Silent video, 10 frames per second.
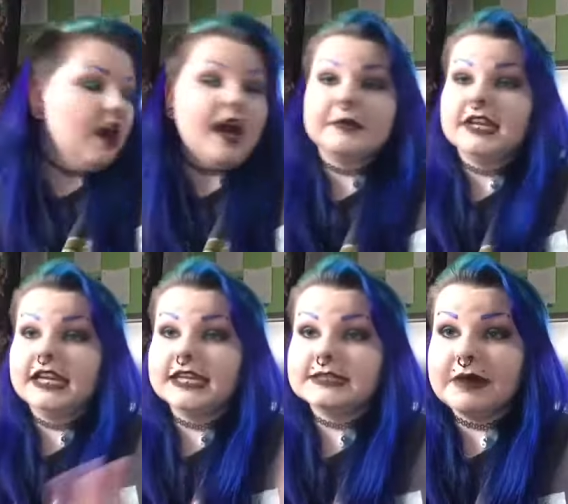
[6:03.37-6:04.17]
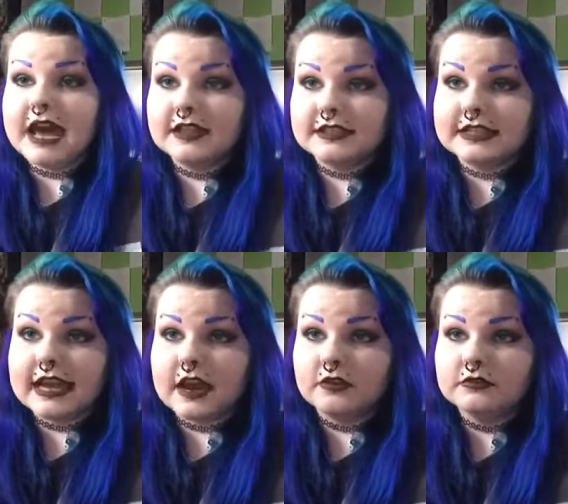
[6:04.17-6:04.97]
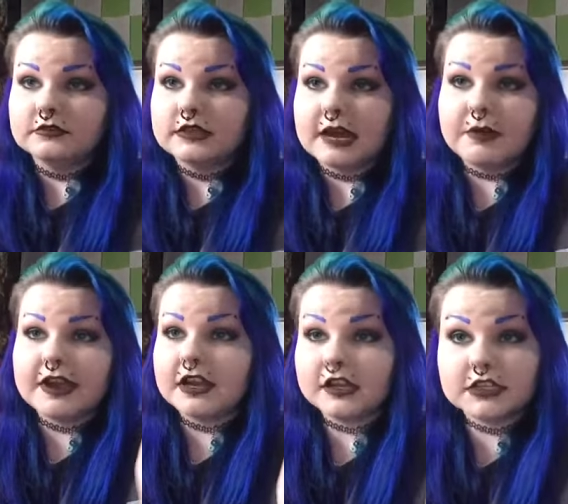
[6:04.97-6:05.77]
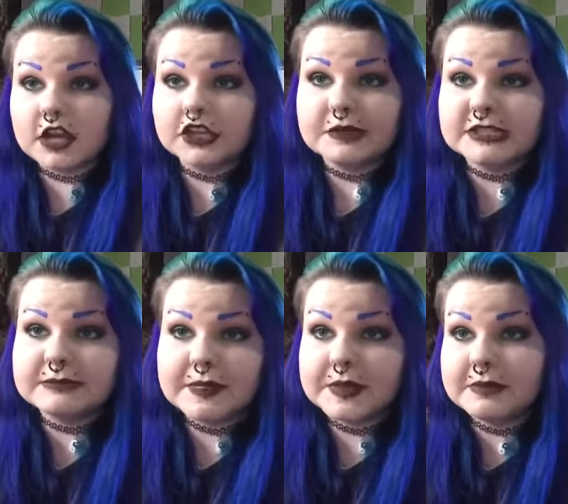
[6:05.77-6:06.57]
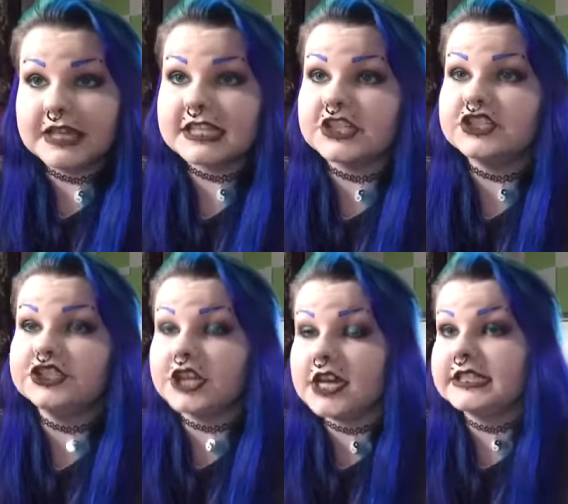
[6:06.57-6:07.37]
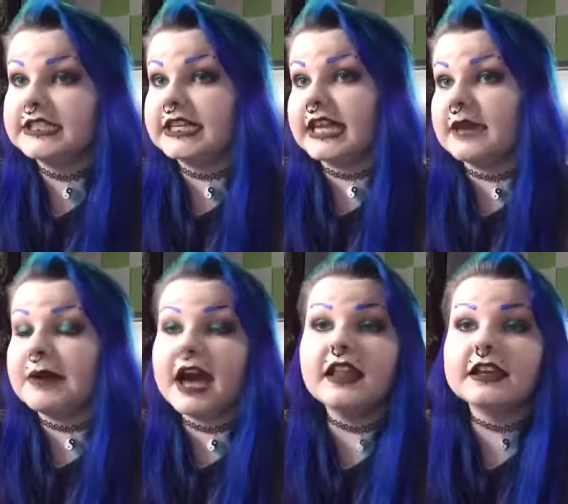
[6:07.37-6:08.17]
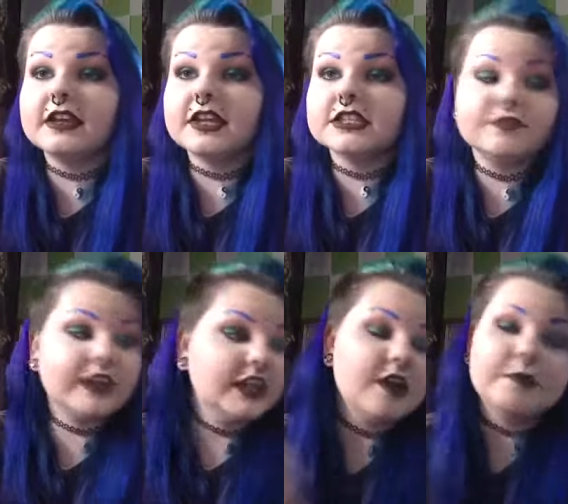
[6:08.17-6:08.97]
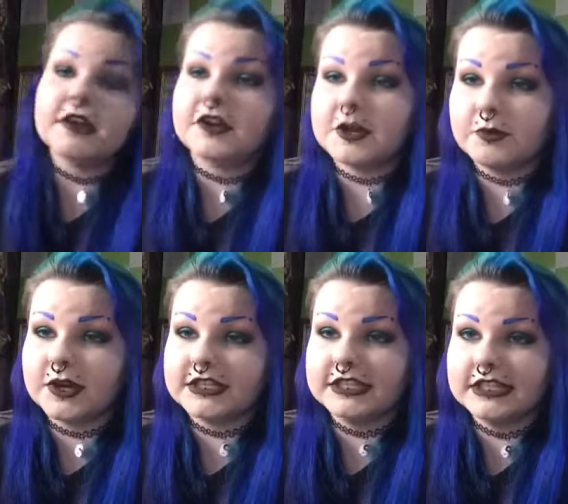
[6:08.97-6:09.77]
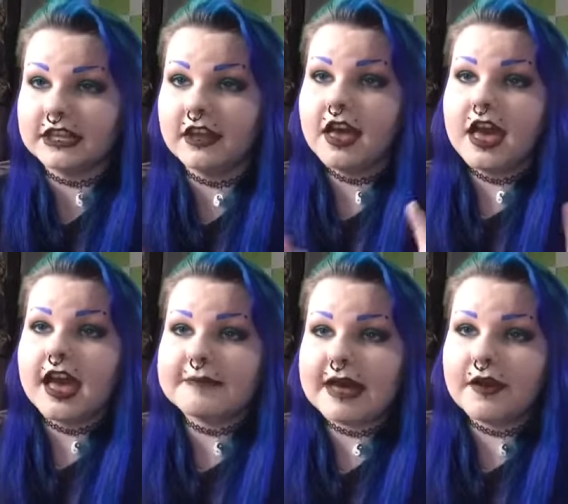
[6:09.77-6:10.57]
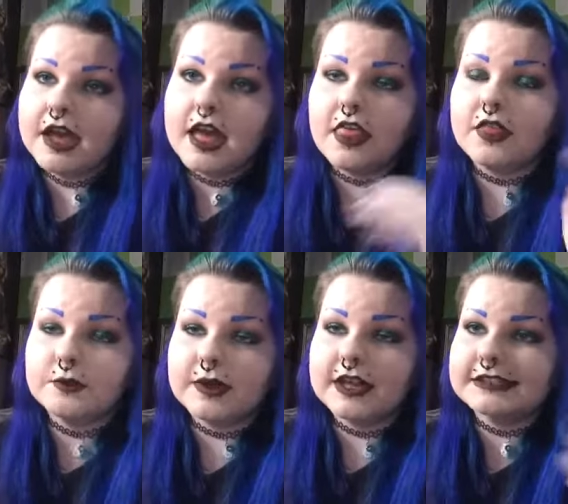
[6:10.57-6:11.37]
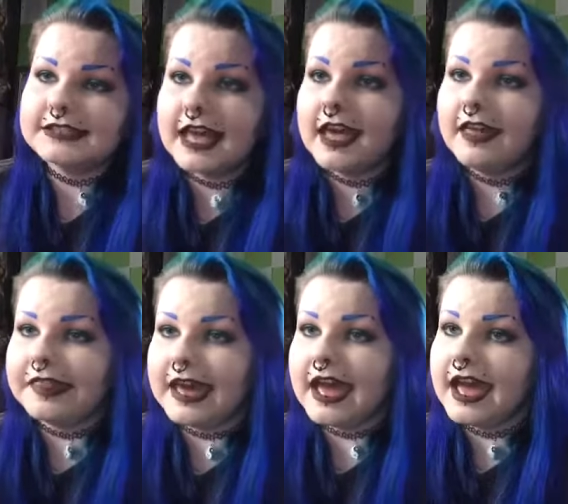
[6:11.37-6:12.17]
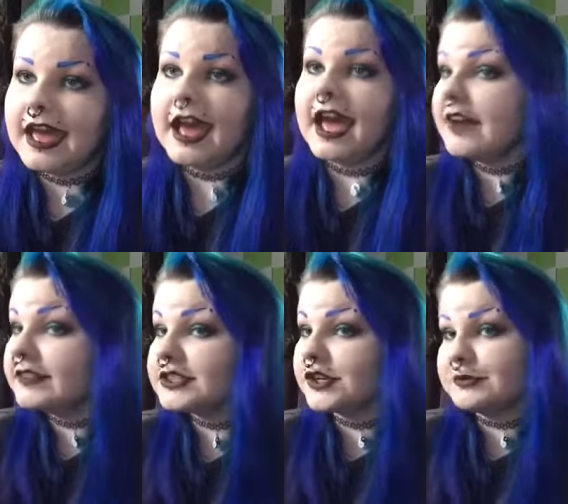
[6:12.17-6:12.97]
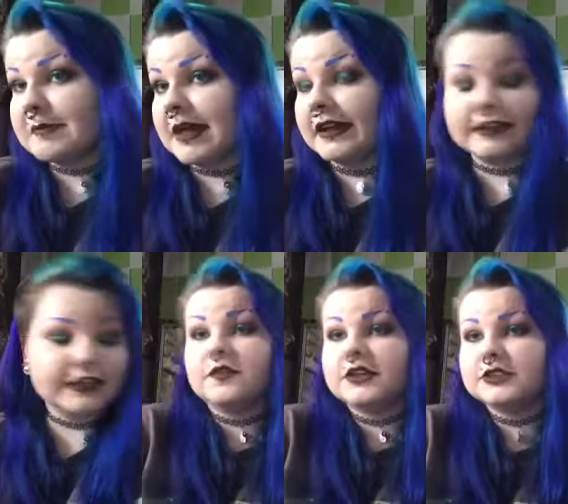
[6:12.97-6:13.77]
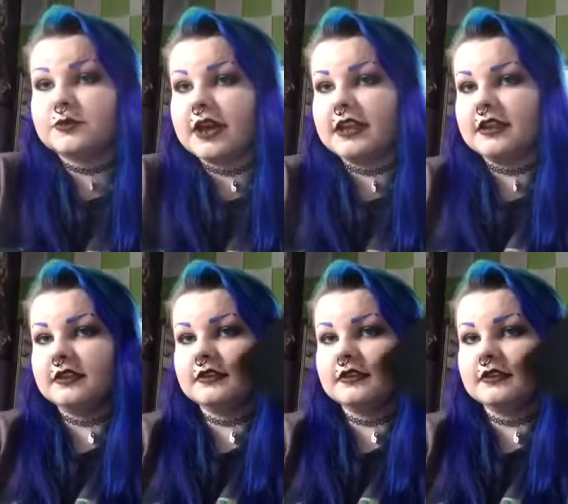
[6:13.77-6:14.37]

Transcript: I'm going to get into palettes now. I'm probably not going to talk too much about them because I just did a palette collection video, but I'll go more into detail about the ones that I haven't shown you my palette collection. First one